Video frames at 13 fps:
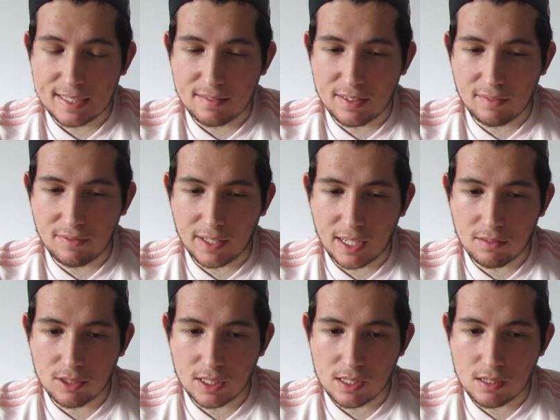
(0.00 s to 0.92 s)
there anything
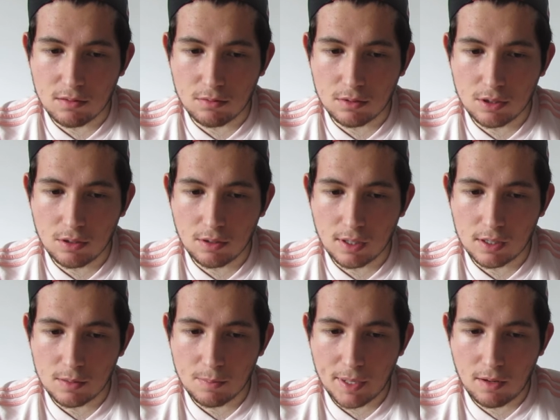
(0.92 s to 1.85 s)
else I need to talk to you
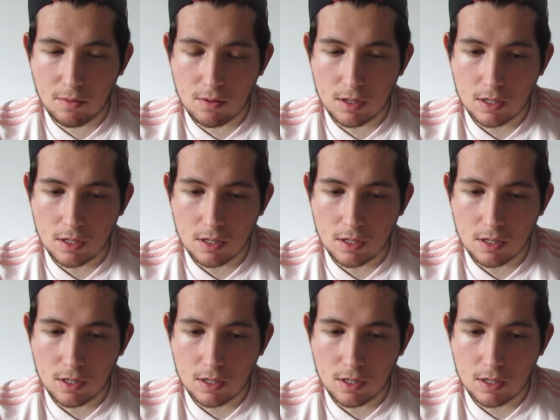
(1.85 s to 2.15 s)
guys about?